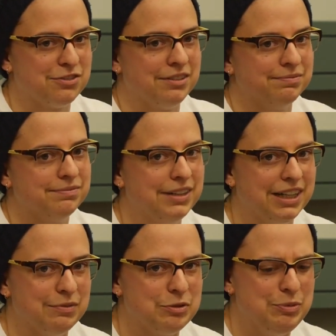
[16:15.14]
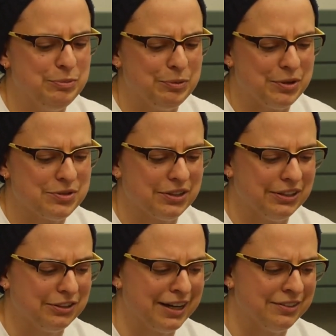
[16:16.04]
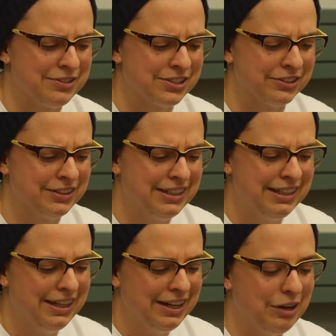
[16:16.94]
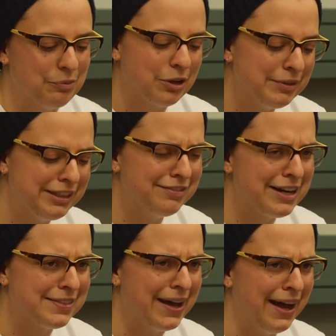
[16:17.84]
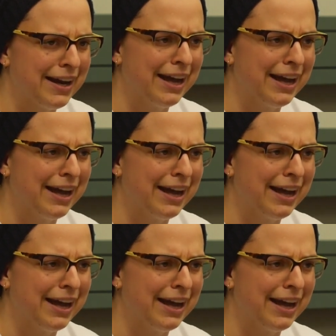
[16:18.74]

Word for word: from um, the people most on the ground. So I'll probably leave it at that.